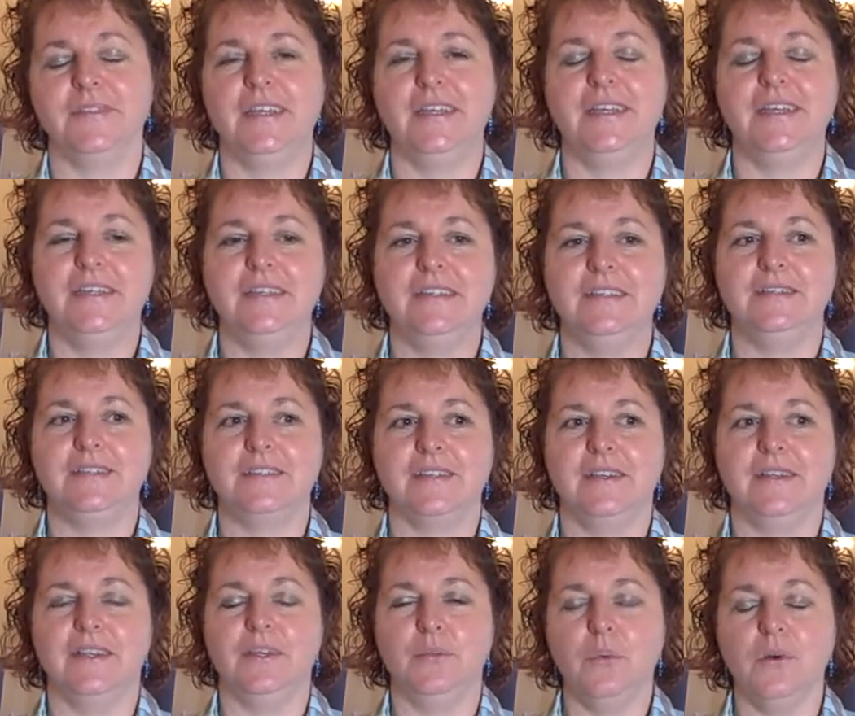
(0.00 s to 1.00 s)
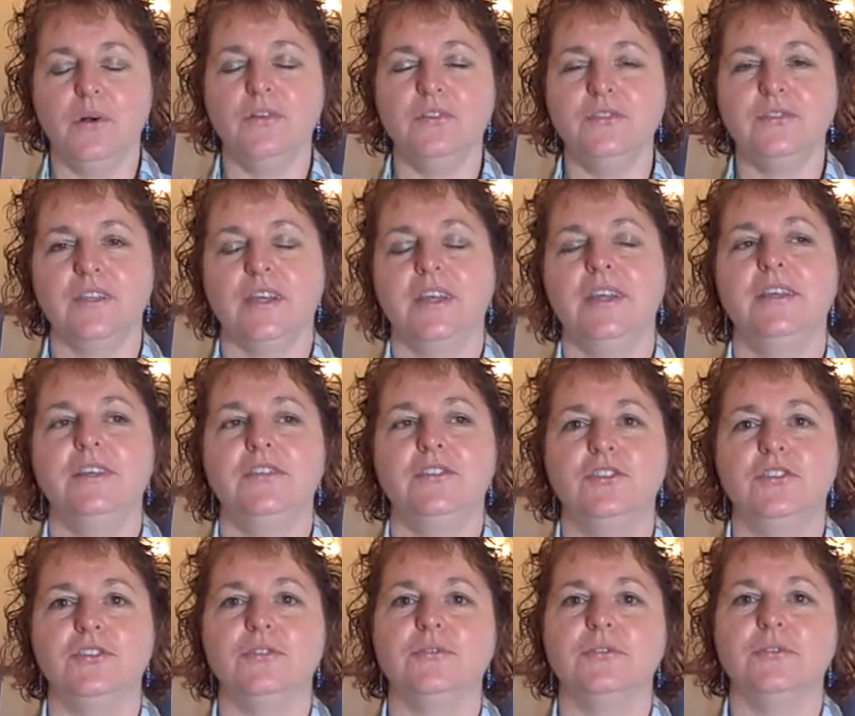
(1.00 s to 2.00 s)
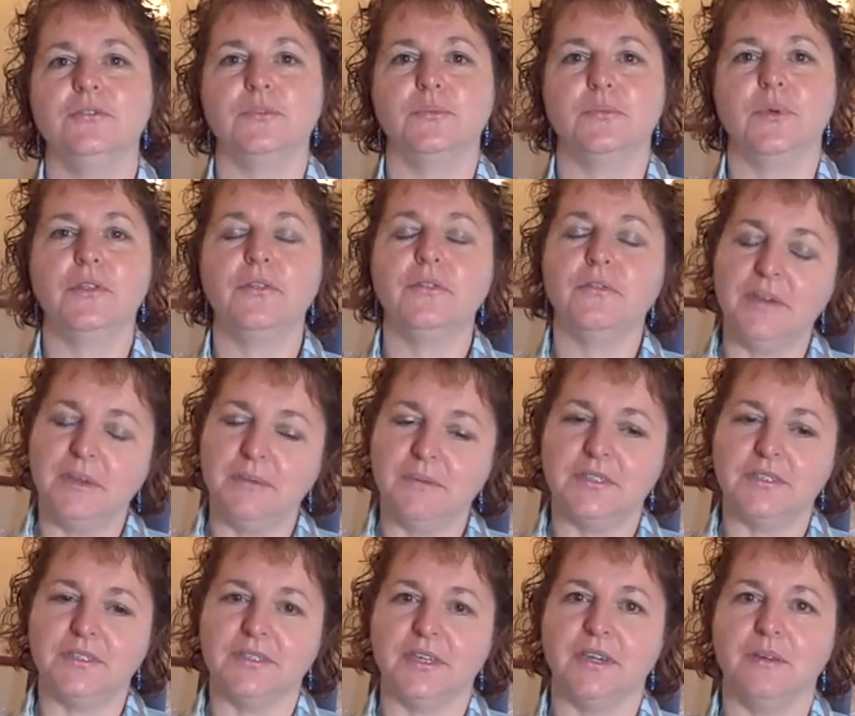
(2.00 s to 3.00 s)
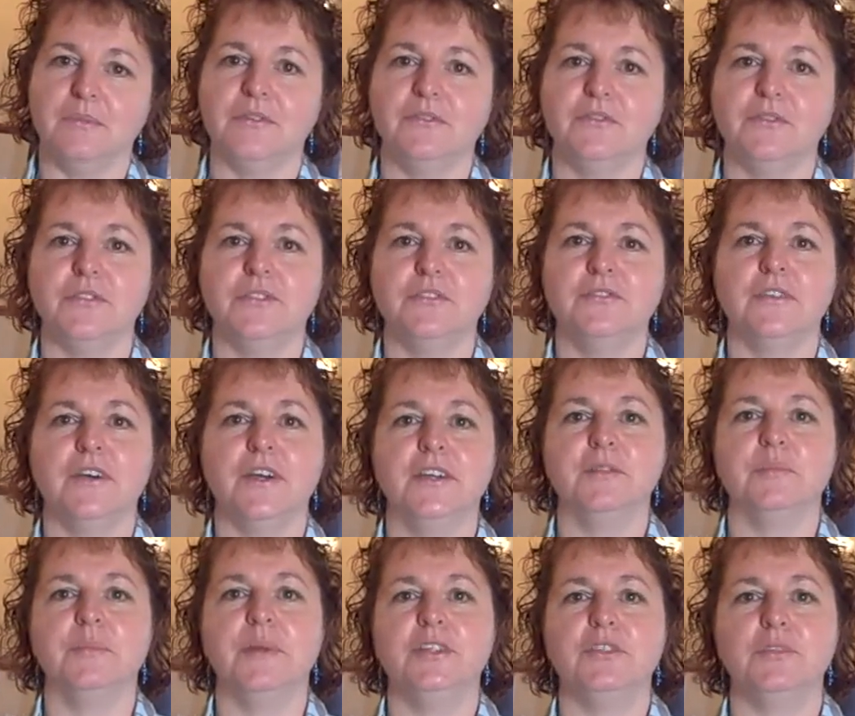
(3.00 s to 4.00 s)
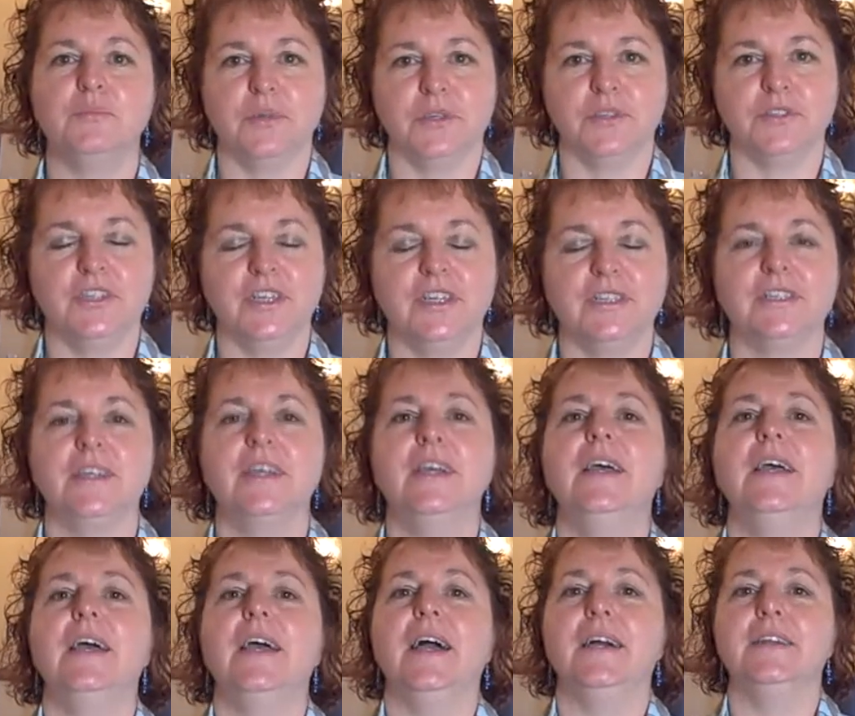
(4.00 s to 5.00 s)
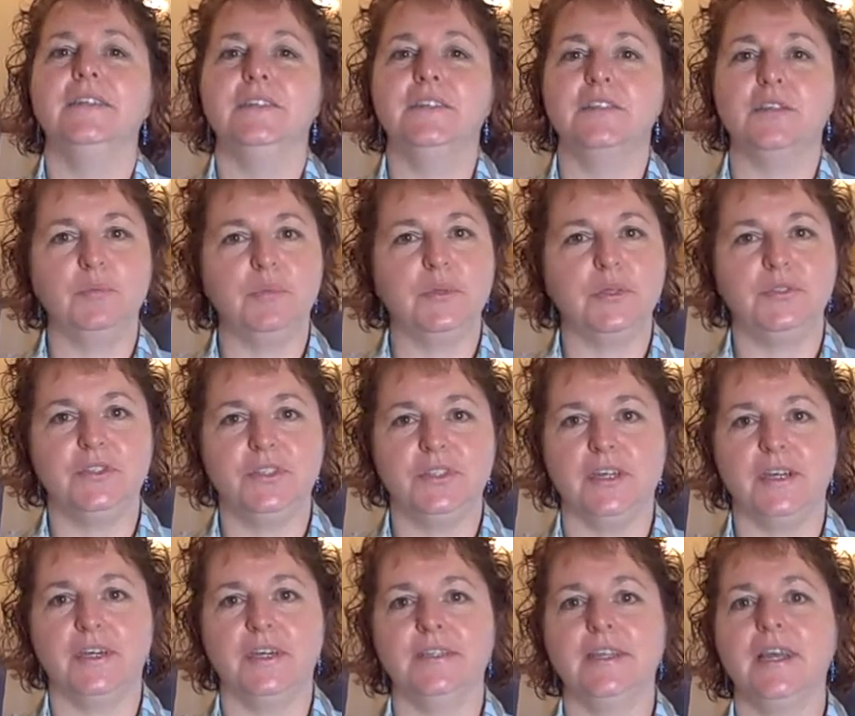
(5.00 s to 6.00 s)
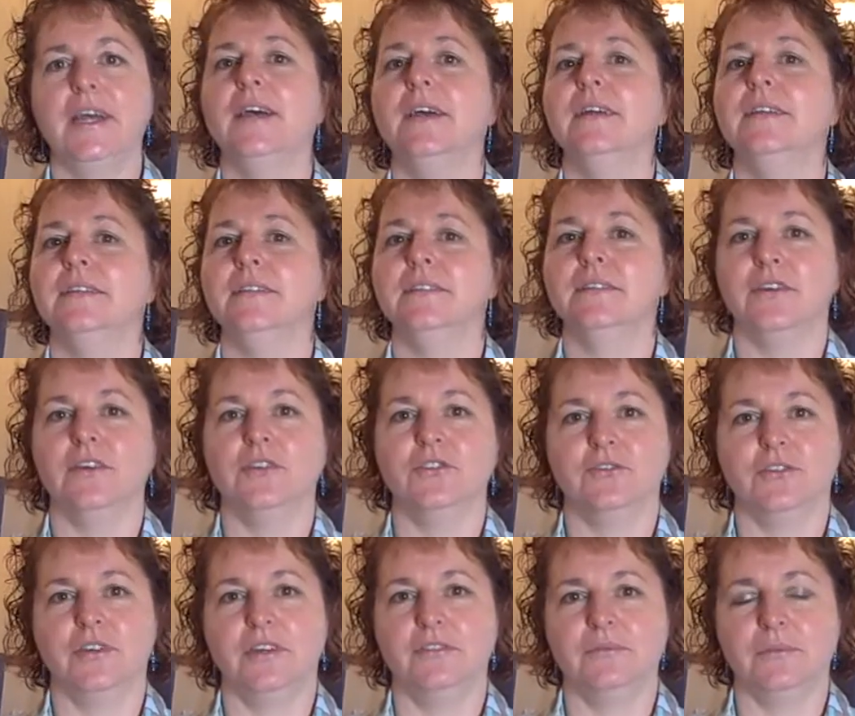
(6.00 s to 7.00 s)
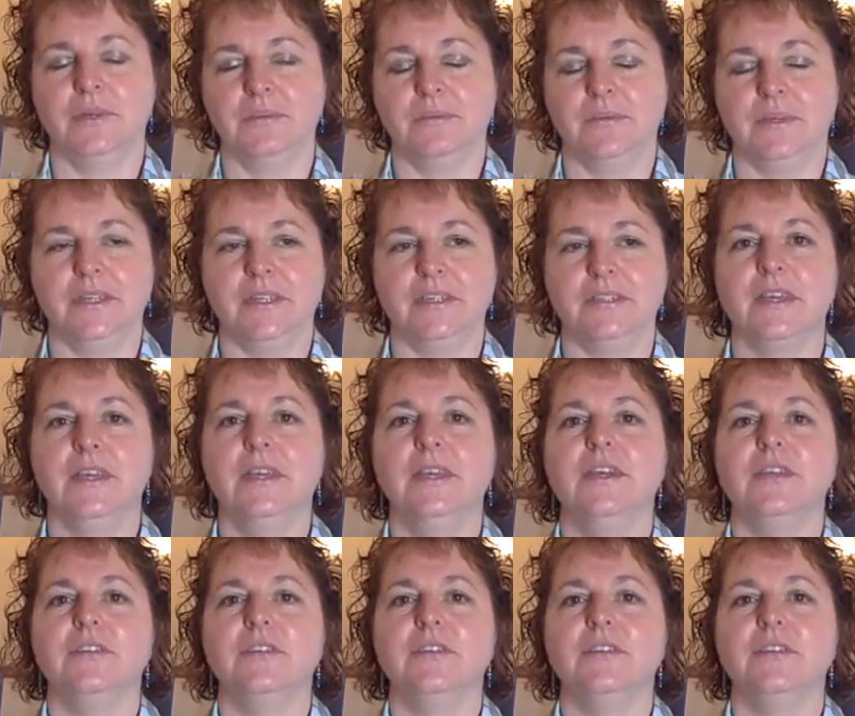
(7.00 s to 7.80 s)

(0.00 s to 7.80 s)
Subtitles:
He was a student with 3 weeks to go before his final major project, and his computer died and his hard drive went with it.